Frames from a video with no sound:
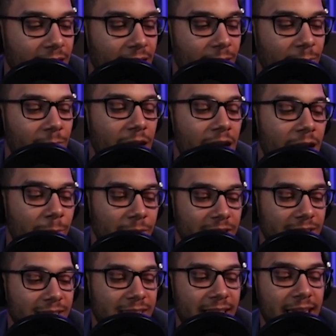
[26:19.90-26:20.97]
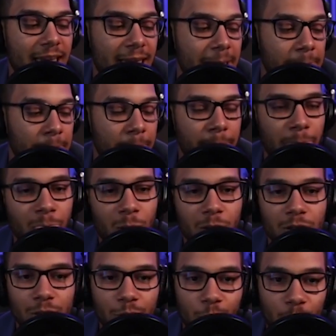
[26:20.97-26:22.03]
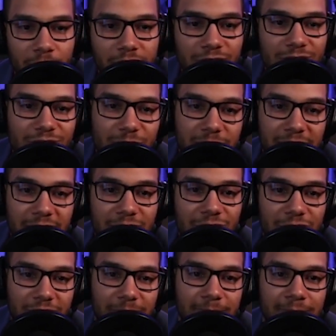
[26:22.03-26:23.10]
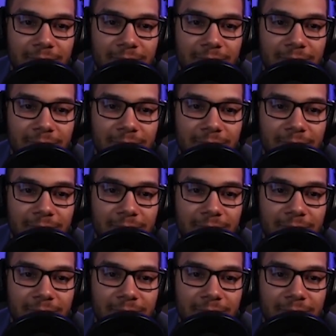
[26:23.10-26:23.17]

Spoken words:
I'm going to say Luigi's Mansion.